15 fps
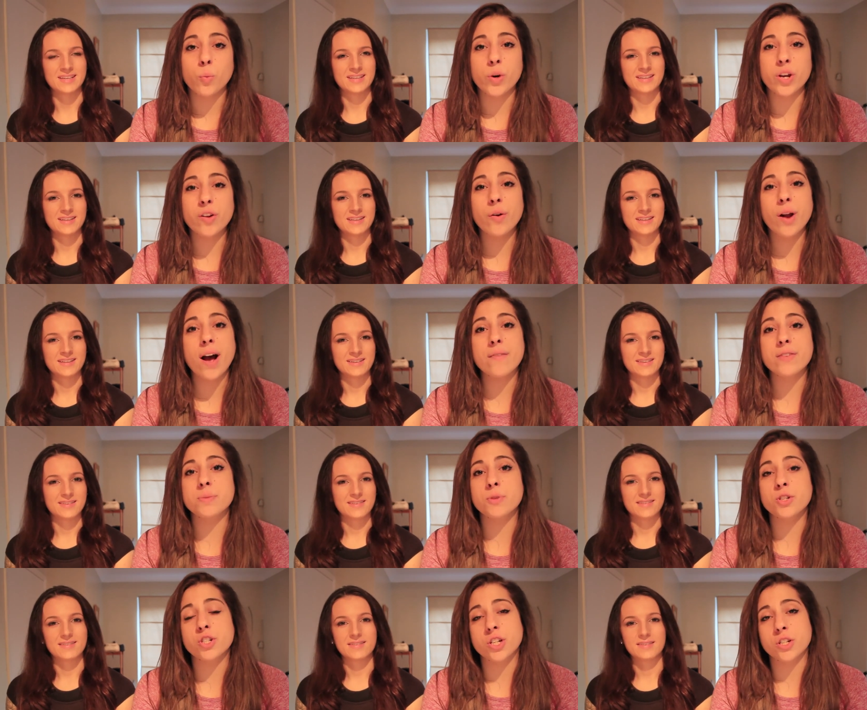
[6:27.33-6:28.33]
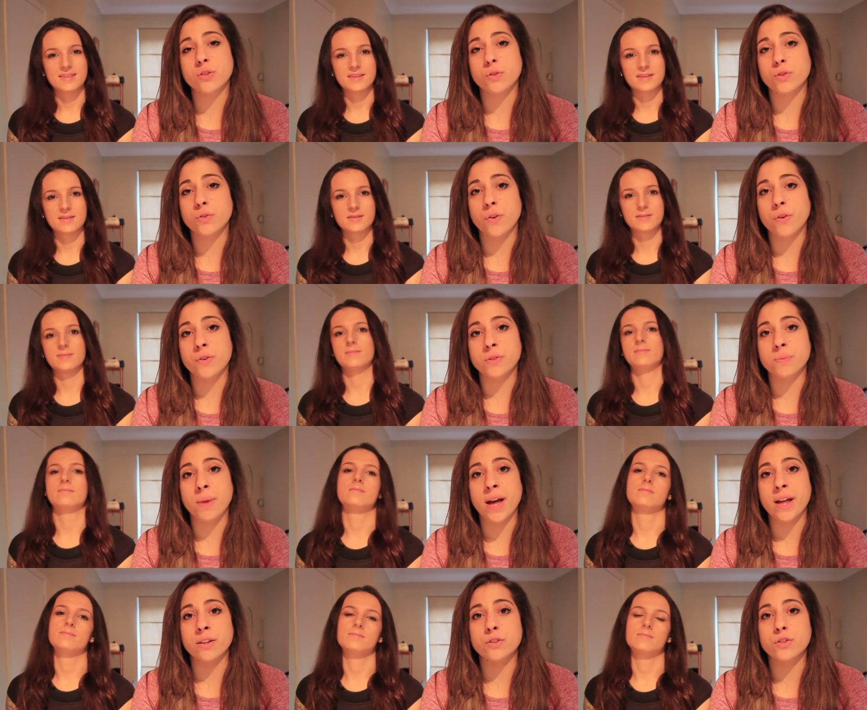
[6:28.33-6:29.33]
Speaker 1: We don't have as much testosterone as
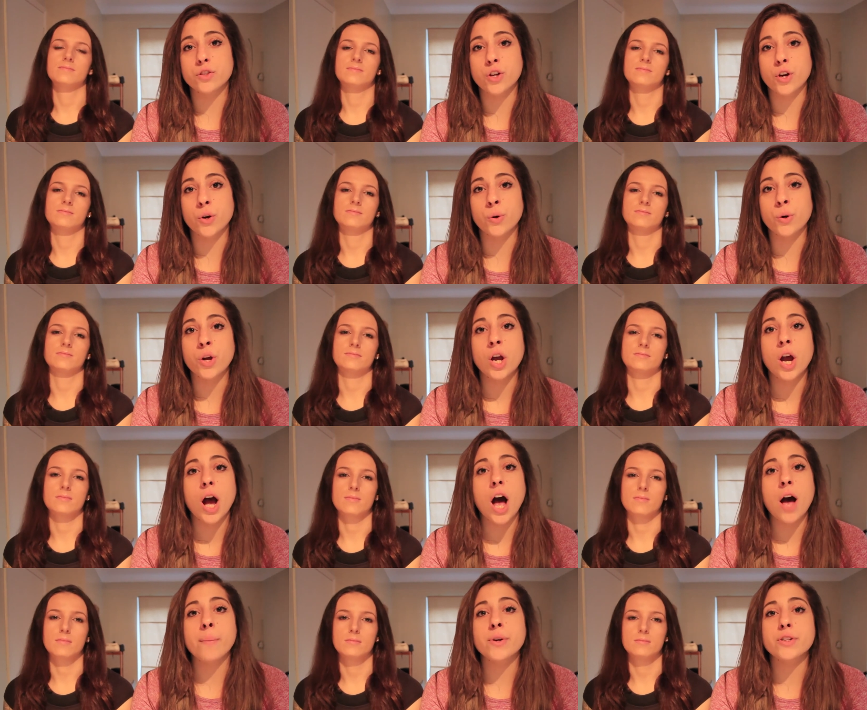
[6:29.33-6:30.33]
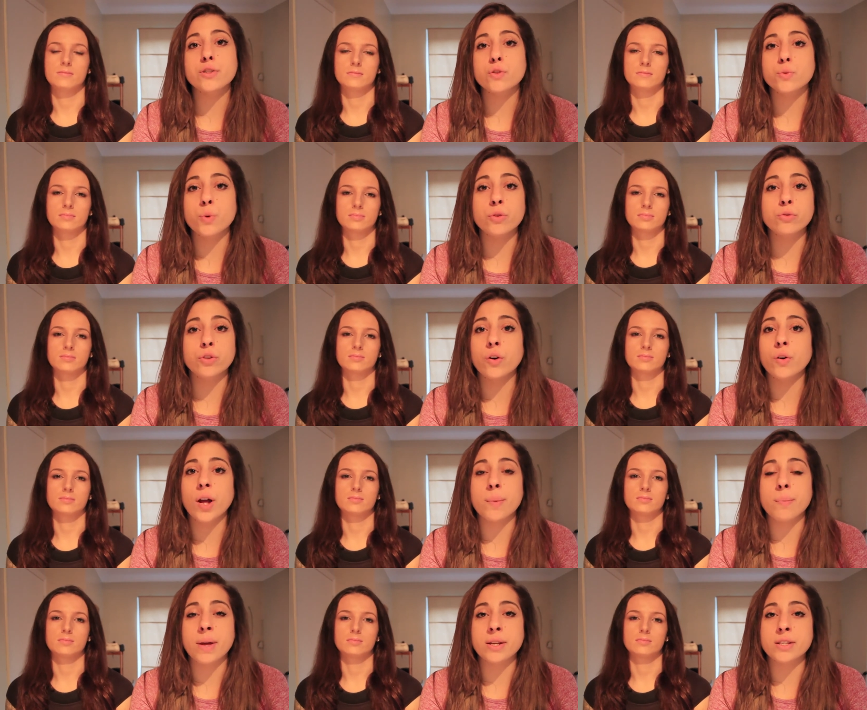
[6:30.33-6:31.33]
men, so our muscles won't grow
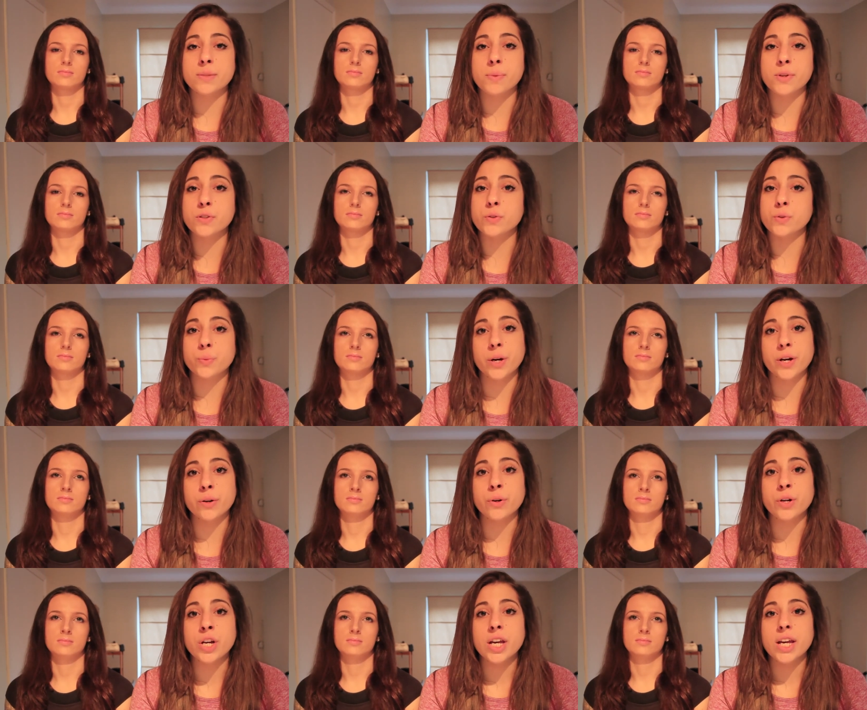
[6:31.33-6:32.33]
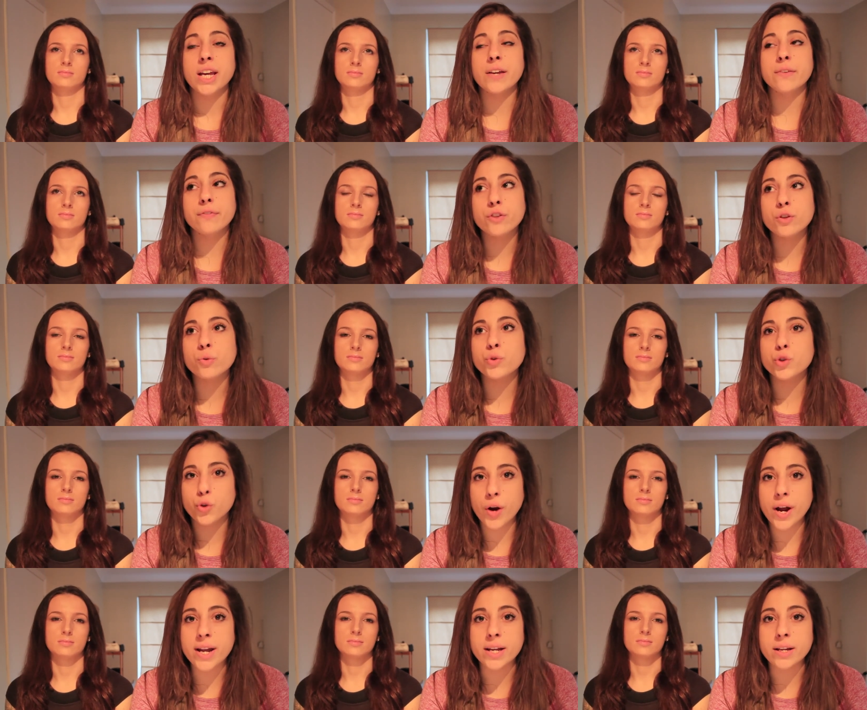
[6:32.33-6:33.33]
like men's muscles will. If you
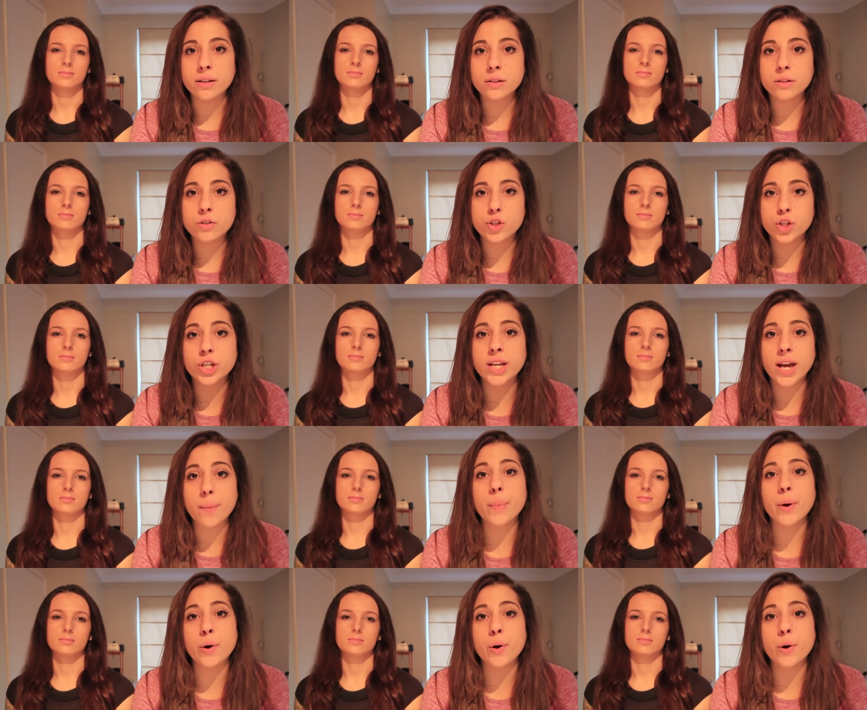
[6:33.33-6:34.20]
train to get